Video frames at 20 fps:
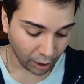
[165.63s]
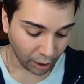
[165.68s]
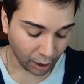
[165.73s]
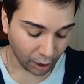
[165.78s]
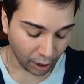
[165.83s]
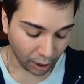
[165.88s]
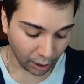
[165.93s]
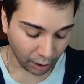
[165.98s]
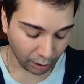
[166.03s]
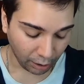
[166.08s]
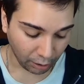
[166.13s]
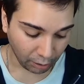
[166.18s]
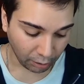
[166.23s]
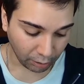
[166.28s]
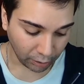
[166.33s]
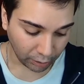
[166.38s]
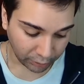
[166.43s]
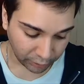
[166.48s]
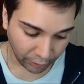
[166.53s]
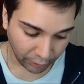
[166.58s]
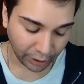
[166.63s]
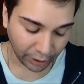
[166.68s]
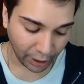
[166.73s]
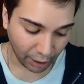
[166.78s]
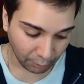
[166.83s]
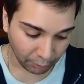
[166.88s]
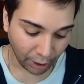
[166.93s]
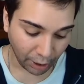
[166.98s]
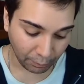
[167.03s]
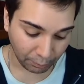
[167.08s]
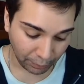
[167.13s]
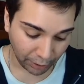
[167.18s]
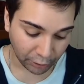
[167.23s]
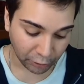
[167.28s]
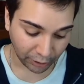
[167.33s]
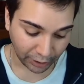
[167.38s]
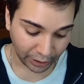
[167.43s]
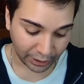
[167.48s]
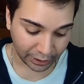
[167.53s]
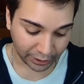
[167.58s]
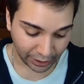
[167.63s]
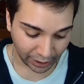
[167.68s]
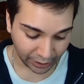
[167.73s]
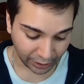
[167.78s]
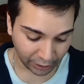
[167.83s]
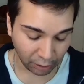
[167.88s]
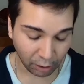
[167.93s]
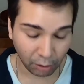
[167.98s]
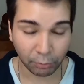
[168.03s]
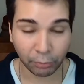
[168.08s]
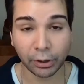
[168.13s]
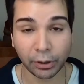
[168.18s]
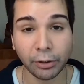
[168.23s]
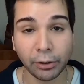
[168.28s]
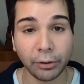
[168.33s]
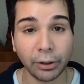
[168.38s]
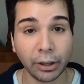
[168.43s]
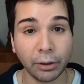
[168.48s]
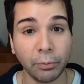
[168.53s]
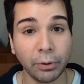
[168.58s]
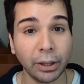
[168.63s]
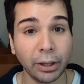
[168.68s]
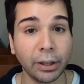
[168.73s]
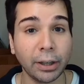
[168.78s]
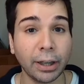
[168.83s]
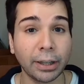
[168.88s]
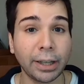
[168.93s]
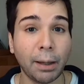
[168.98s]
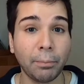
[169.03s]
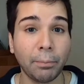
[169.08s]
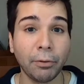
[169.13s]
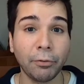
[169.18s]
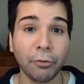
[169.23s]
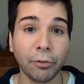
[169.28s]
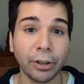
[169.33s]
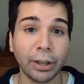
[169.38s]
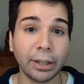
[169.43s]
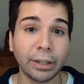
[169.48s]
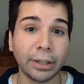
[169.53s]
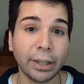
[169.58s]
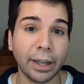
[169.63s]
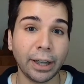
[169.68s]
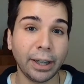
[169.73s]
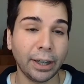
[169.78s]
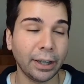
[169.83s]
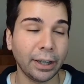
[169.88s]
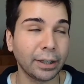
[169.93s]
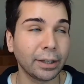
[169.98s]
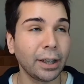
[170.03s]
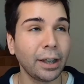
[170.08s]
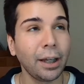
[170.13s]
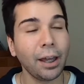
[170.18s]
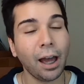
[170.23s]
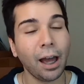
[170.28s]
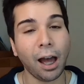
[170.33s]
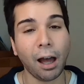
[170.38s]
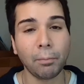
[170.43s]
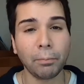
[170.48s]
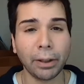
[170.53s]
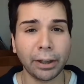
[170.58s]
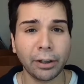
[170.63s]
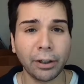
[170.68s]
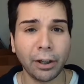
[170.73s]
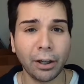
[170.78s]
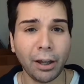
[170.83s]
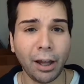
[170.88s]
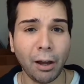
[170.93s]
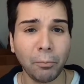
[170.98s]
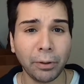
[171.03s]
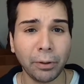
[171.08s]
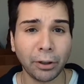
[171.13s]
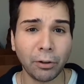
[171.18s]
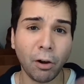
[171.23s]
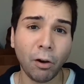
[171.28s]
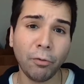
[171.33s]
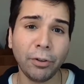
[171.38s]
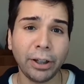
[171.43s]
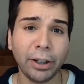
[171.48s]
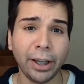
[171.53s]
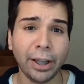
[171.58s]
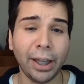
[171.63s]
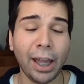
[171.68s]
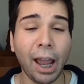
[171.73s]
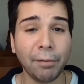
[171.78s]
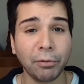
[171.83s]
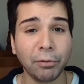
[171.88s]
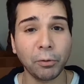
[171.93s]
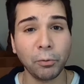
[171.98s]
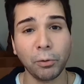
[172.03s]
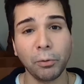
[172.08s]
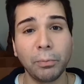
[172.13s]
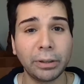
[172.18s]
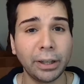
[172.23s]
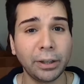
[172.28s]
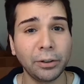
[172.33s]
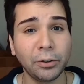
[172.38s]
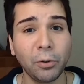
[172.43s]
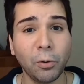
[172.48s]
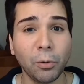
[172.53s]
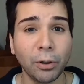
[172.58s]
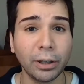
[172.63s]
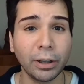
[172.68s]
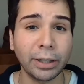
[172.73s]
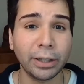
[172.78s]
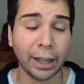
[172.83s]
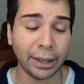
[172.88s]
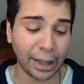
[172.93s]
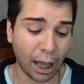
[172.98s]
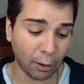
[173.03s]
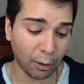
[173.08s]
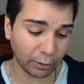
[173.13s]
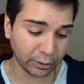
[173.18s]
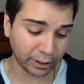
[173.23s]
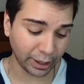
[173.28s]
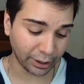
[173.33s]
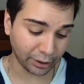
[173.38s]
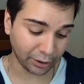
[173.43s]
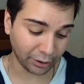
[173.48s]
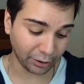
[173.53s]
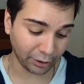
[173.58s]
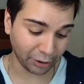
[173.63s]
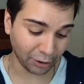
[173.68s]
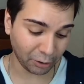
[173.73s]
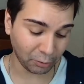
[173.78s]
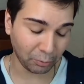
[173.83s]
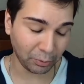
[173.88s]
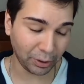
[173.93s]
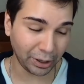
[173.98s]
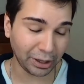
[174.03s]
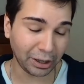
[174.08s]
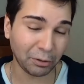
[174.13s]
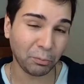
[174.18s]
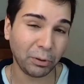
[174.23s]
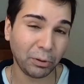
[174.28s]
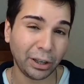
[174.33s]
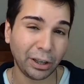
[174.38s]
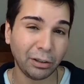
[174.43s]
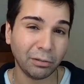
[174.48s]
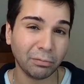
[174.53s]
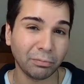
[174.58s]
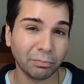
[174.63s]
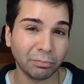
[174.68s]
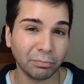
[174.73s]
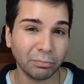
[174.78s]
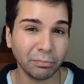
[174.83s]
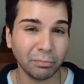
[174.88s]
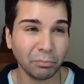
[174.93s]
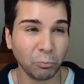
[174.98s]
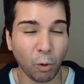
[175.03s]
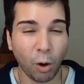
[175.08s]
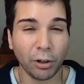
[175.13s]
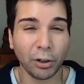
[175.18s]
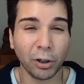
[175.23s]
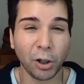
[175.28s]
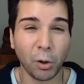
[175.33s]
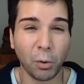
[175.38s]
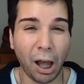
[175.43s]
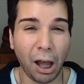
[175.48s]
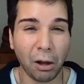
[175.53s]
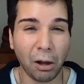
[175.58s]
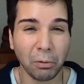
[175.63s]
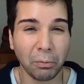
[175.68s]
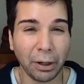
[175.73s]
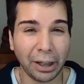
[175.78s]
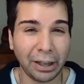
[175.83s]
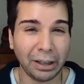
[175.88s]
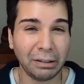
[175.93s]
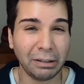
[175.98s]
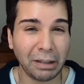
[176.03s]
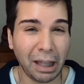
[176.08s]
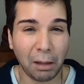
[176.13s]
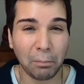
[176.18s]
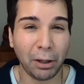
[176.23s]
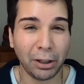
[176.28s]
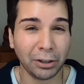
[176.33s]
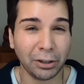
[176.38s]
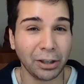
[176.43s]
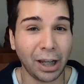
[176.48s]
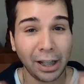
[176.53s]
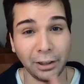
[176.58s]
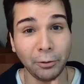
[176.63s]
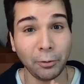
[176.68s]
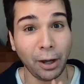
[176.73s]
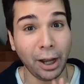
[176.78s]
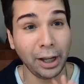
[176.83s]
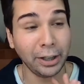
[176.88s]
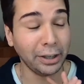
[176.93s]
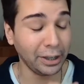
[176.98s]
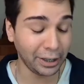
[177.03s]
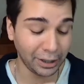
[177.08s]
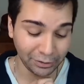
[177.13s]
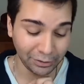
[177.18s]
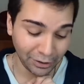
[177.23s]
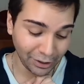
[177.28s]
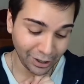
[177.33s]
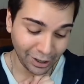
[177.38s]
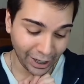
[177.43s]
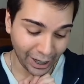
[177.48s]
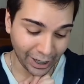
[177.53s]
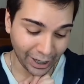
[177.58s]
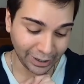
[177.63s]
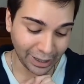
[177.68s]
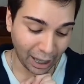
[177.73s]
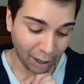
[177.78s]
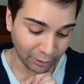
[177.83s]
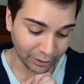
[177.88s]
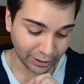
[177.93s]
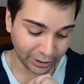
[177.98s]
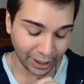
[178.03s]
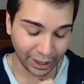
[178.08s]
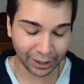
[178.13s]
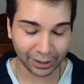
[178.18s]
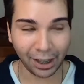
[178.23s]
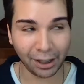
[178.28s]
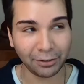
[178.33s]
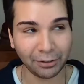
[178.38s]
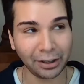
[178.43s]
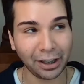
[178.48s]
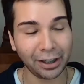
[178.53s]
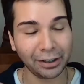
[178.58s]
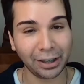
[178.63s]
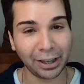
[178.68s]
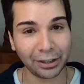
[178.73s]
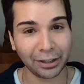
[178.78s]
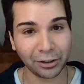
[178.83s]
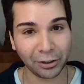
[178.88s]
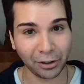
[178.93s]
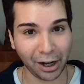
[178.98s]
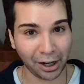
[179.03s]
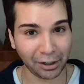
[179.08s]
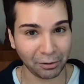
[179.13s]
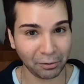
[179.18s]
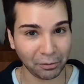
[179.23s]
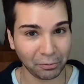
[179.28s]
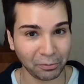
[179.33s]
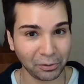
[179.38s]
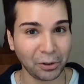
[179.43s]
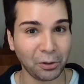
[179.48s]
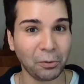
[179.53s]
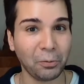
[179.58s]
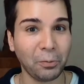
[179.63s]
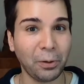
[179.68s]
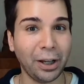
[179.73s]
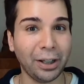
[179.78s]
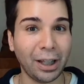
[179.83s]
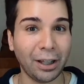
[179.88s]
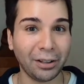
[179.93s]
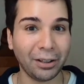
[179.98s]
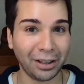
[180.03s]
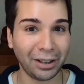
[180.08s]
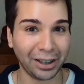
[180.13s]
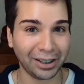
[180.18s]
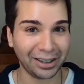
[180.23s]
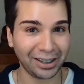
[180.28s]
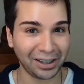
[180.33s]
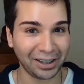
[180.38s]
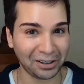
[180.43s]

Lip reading: Metatron is stating a really good example for this is, like how when COVID hit, everyone was indoors, and now it's like, we didn't really want to go out, right? That much. I didn't. And now it's like, now that things are kind of, weighing out, like,